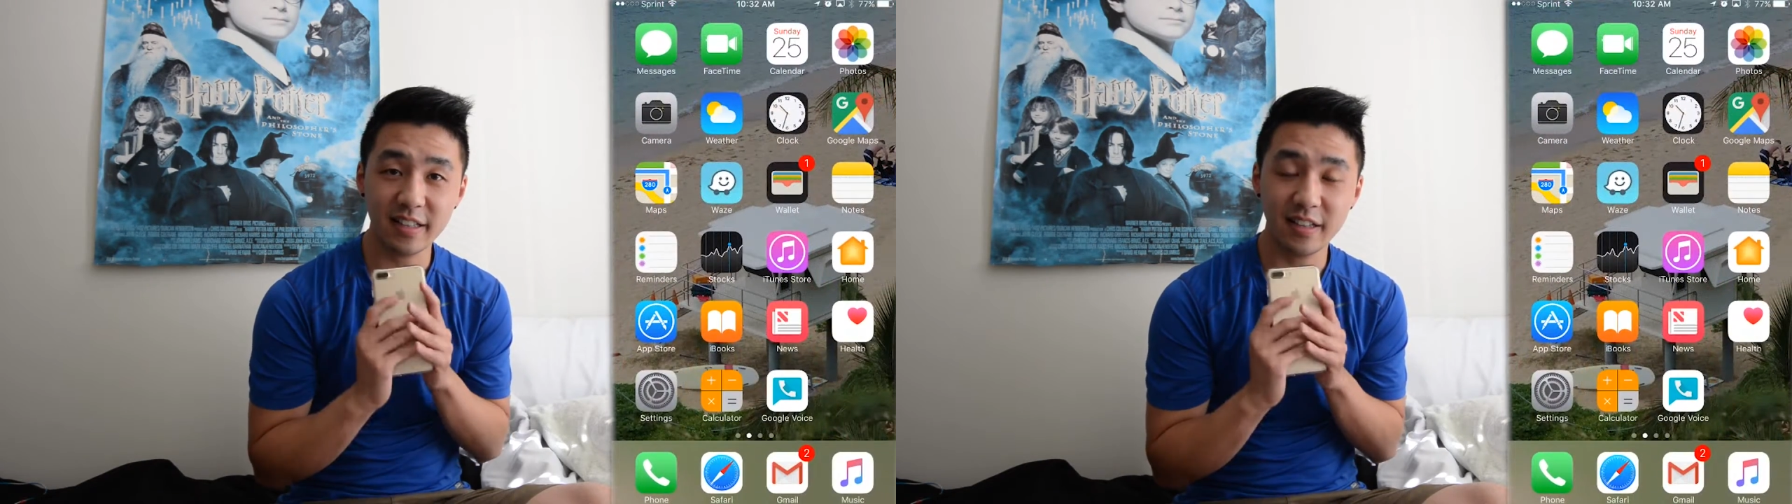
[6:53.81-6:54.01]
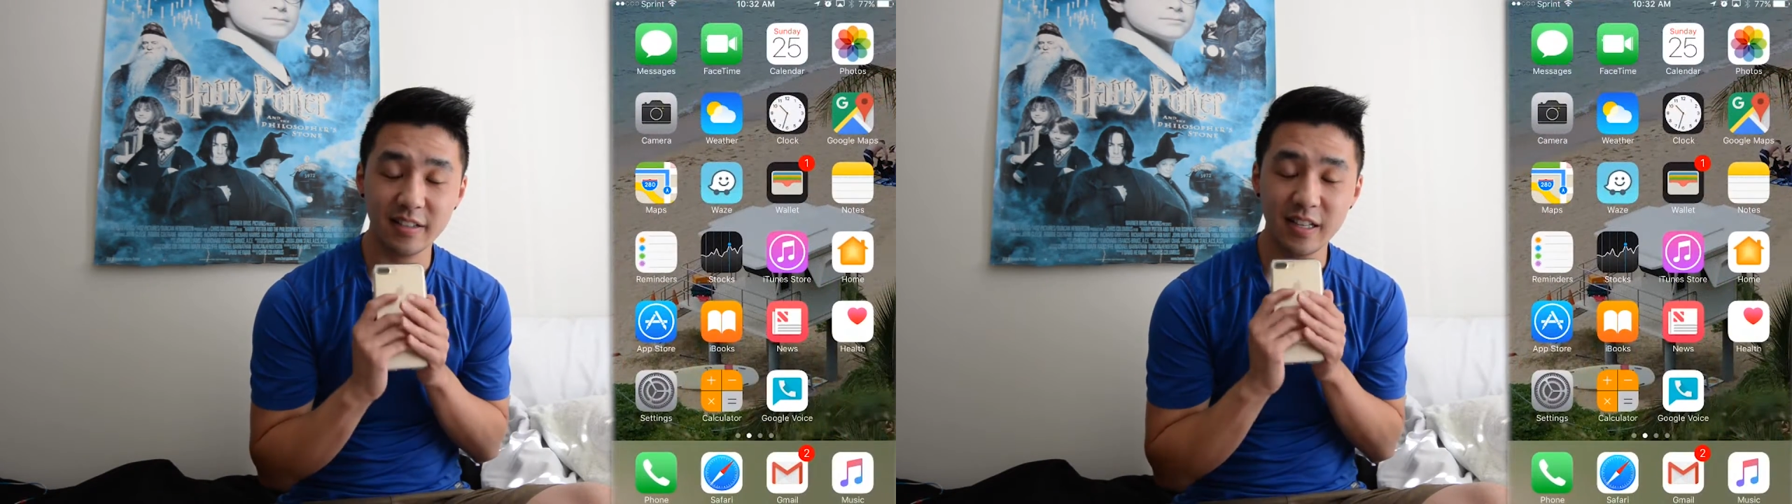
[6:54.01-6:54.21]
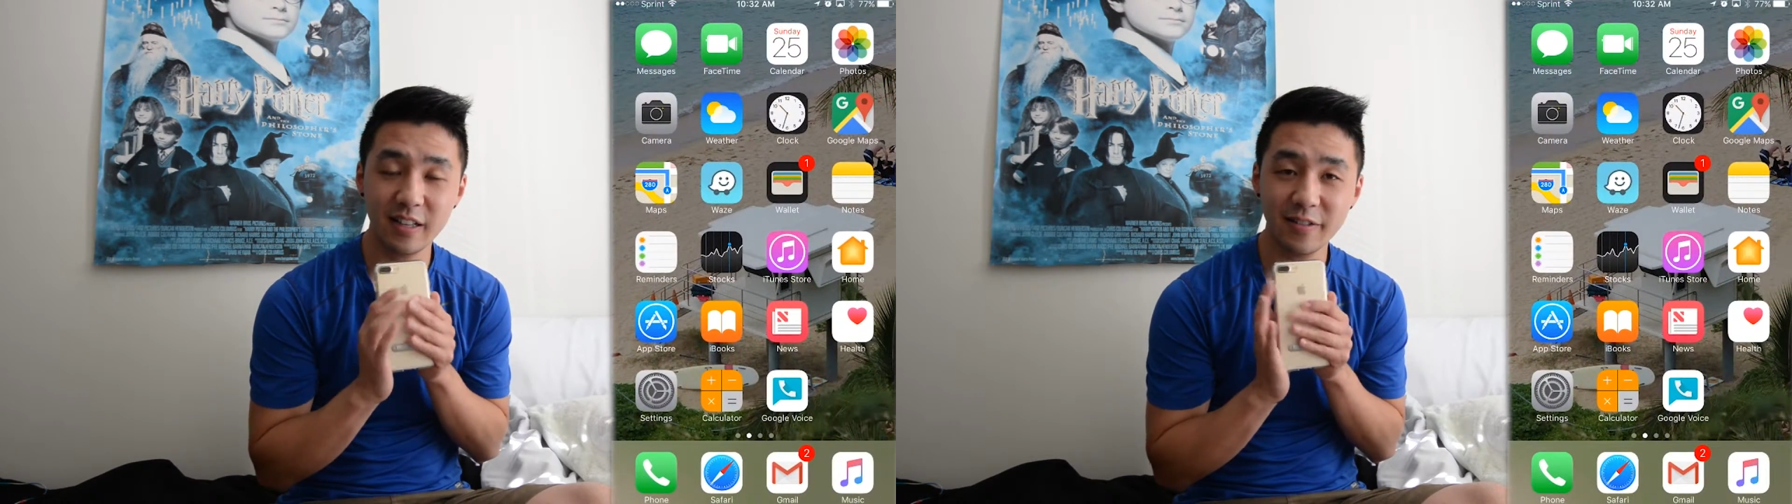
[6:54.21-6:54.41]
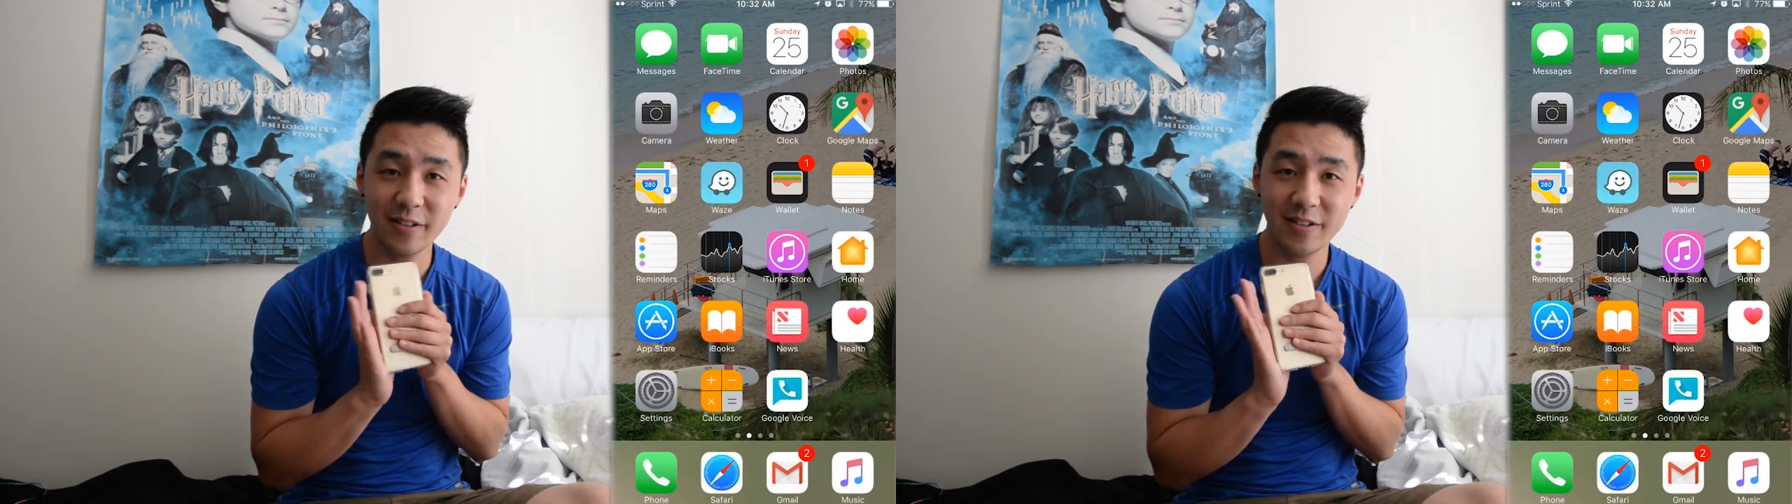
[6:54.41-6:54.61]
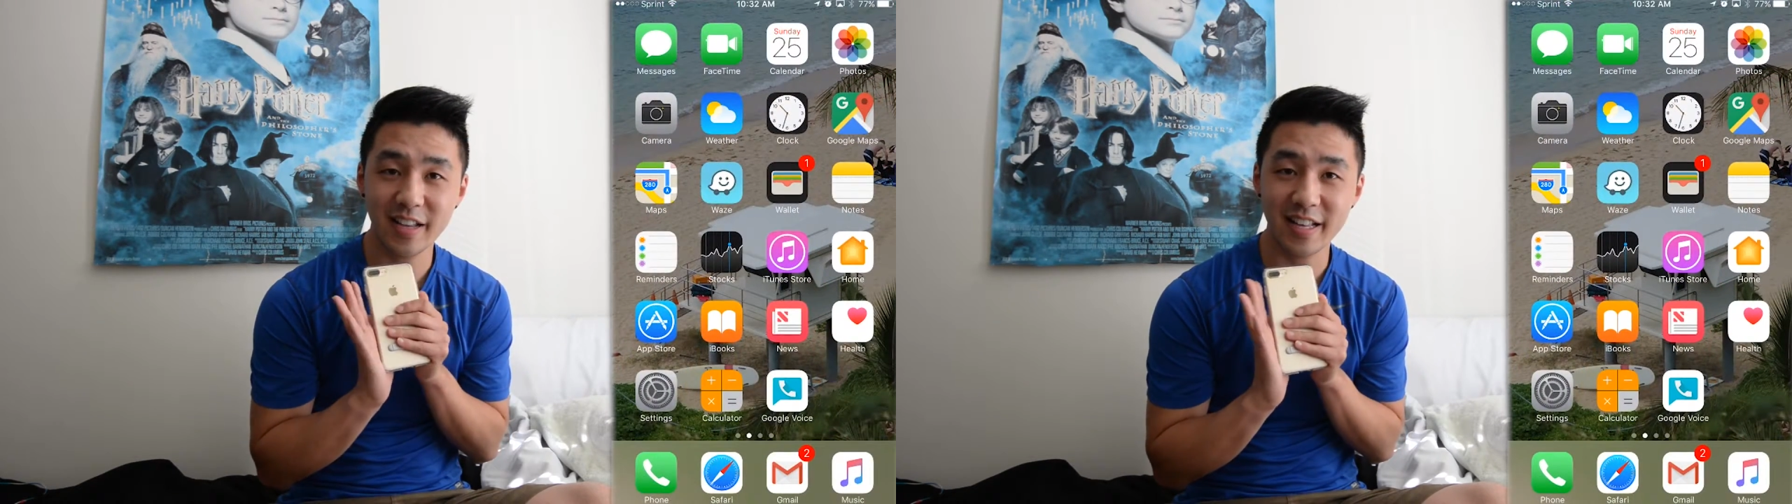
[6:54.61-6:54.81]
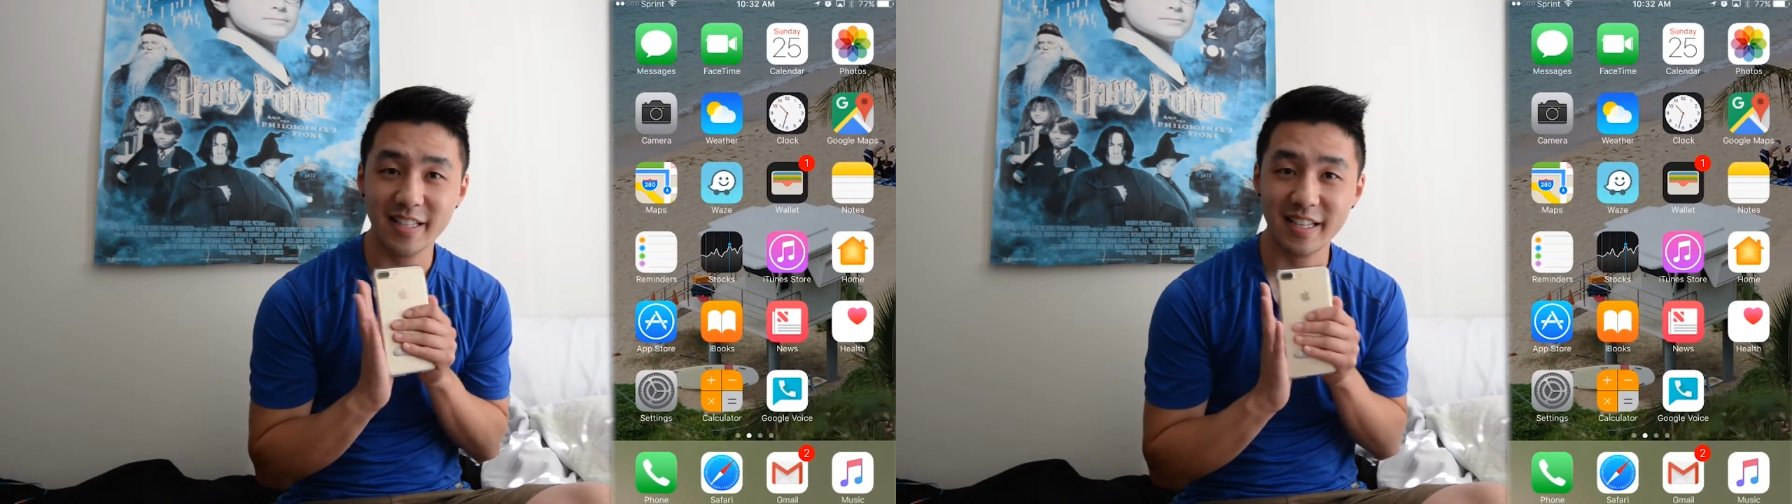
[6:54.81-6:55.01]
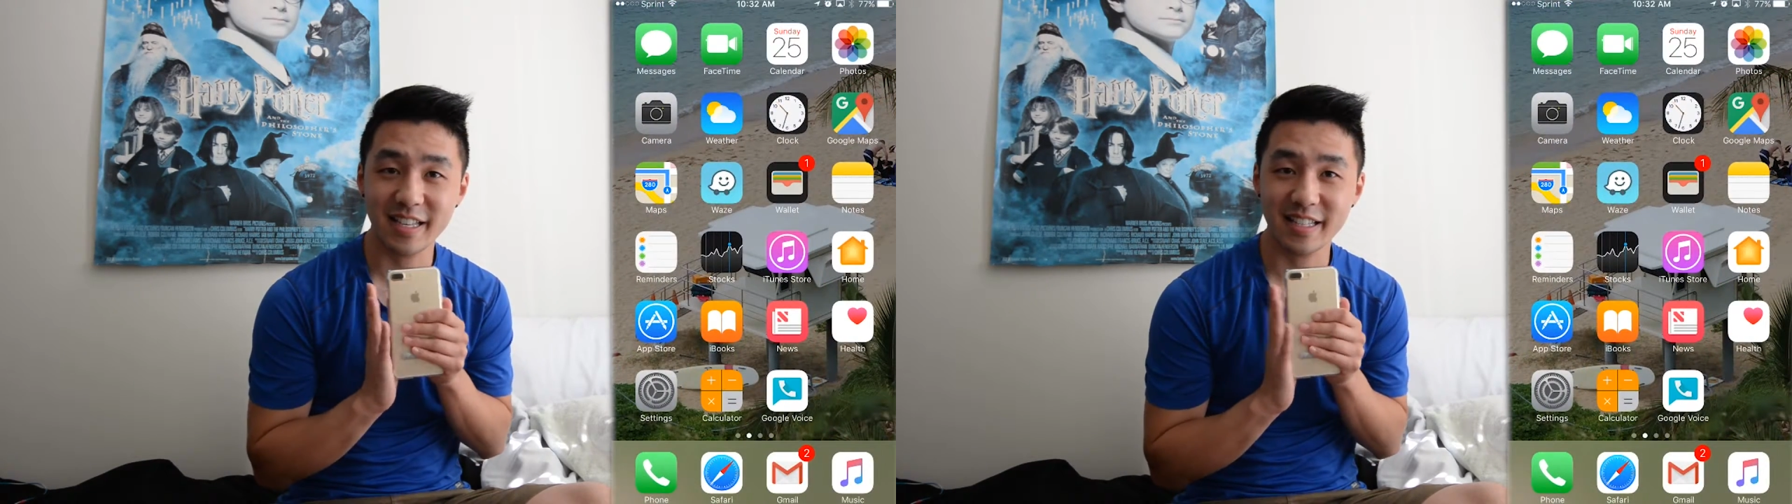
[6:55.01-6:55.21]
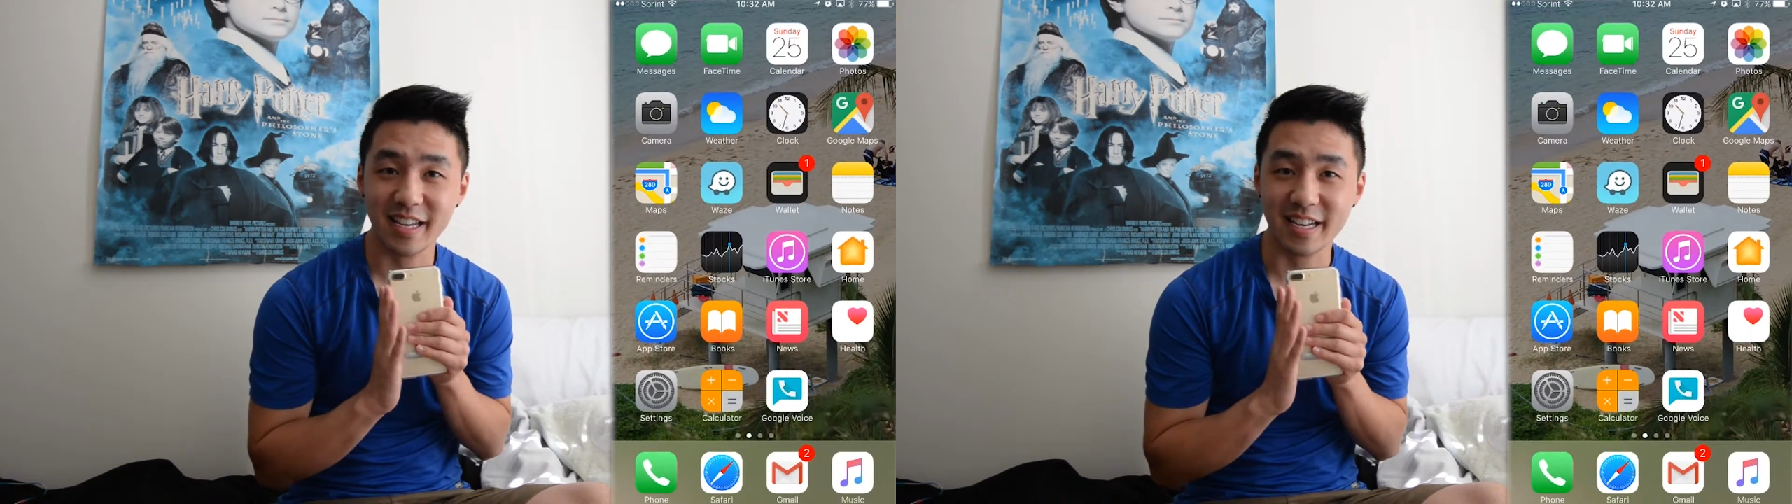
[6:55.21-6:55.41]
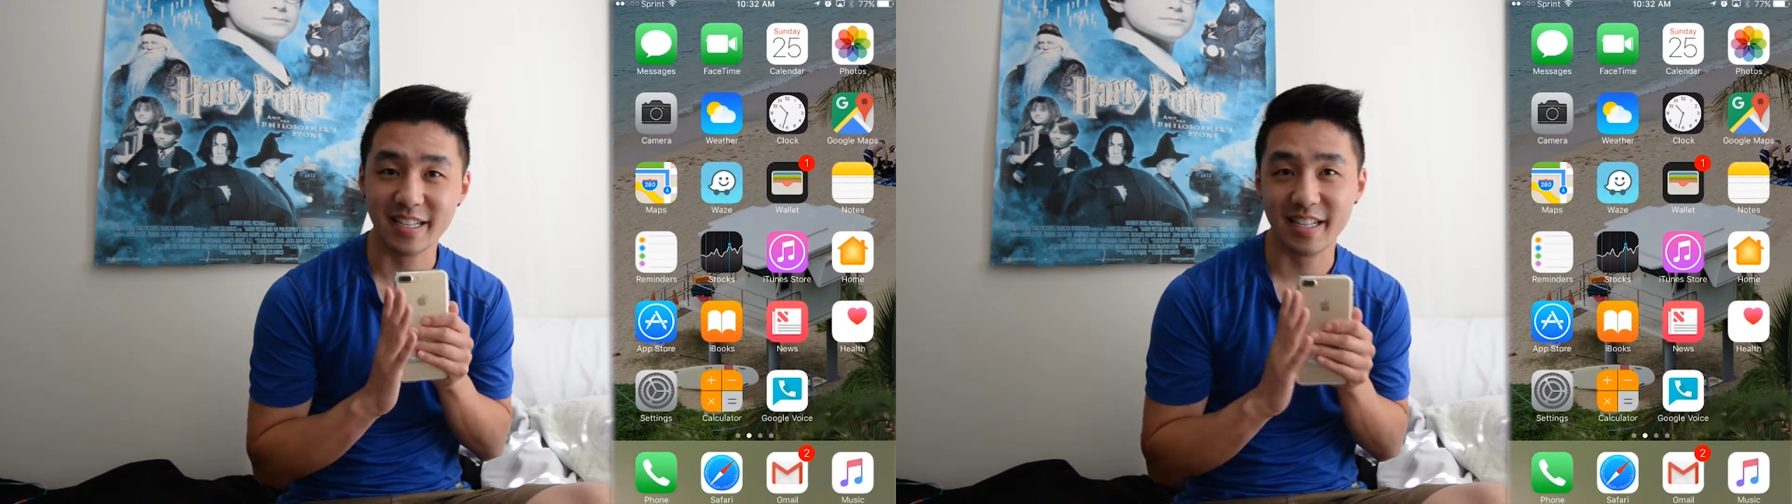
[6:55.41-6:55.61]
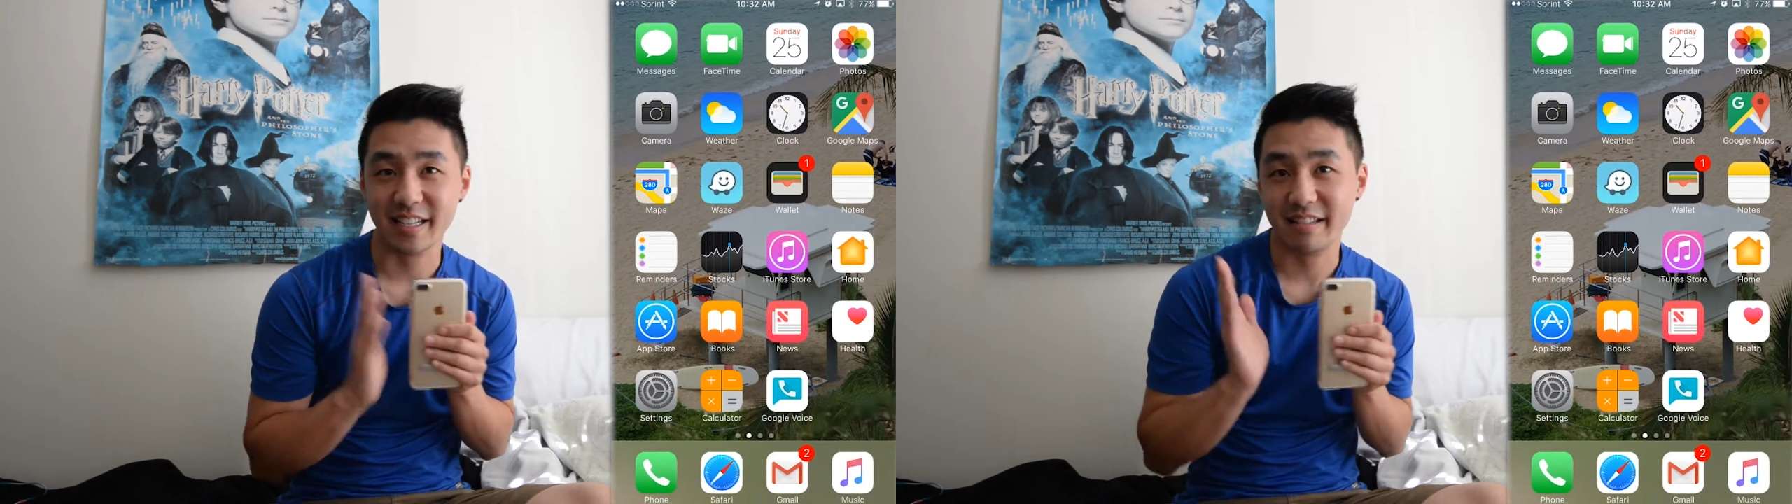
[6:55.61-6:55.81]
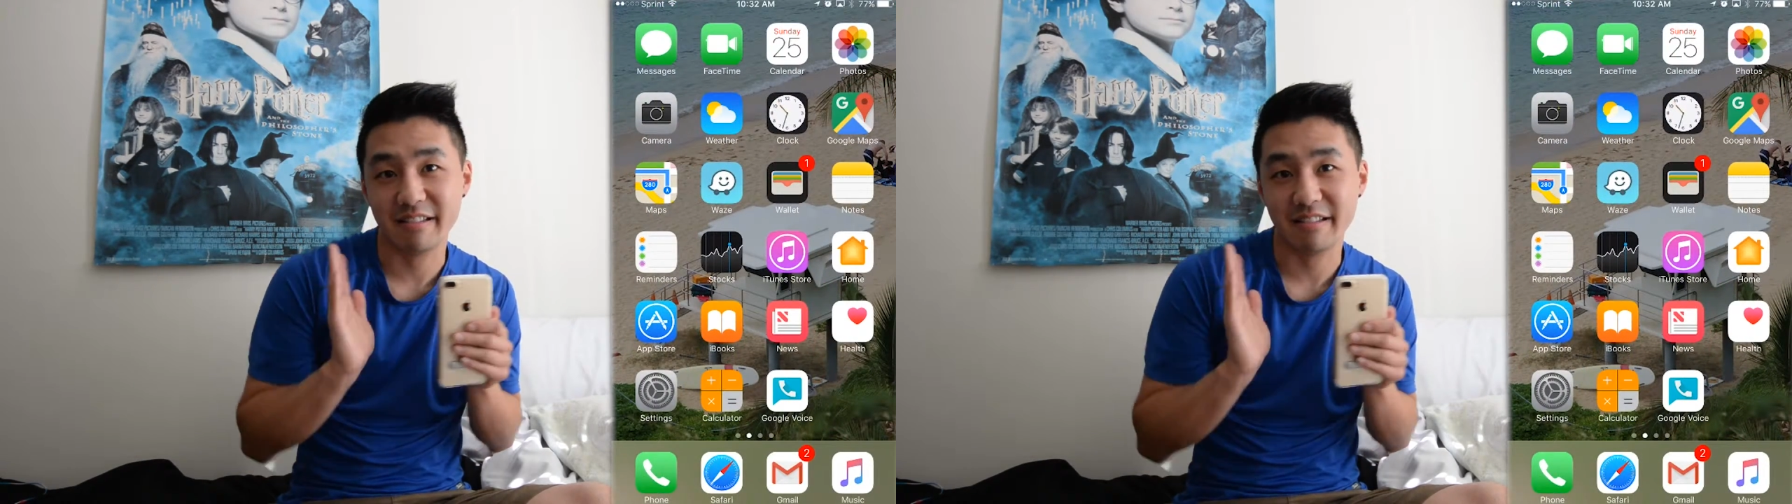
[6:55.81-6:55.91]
The telephoto lens is actually